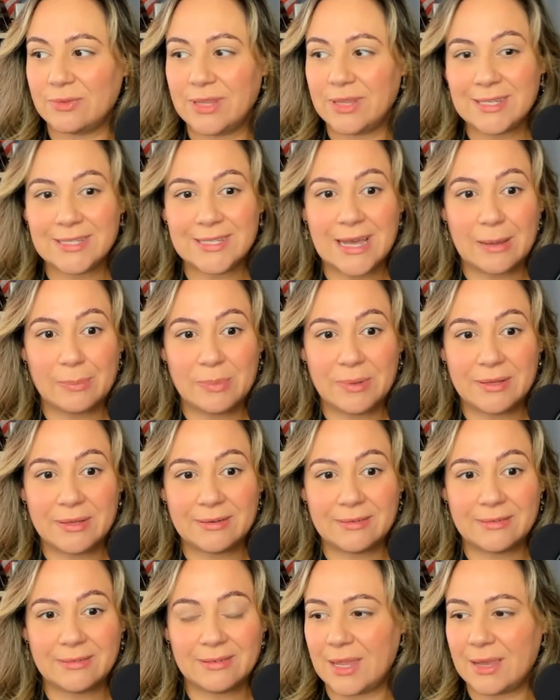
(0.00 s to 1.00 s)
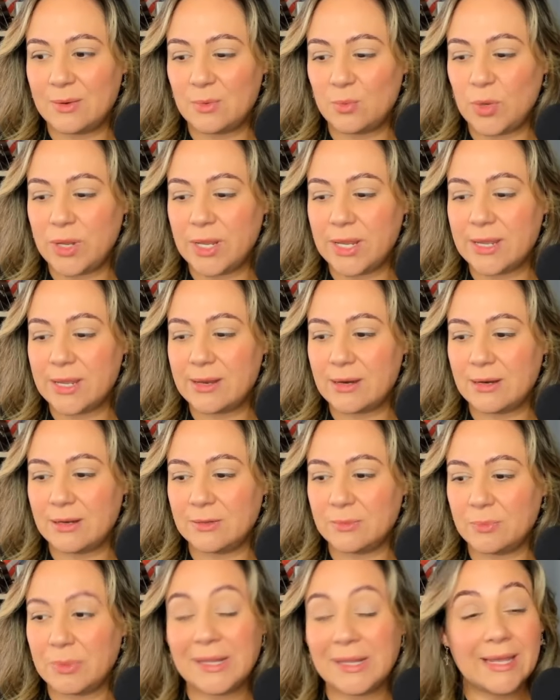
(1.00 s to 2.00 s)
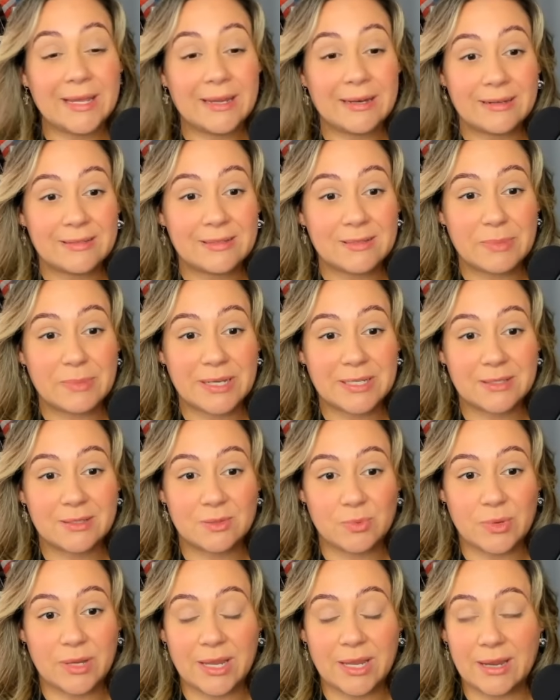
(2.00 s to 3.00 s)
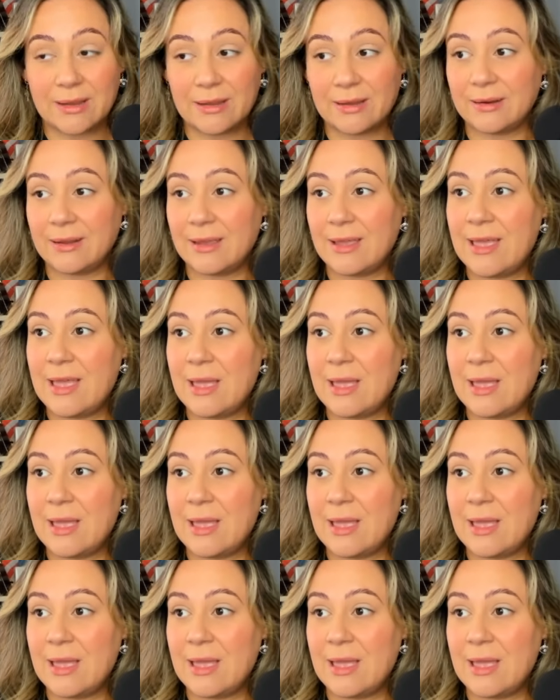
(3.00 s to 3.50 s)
Things happen and we can plan as best as we can,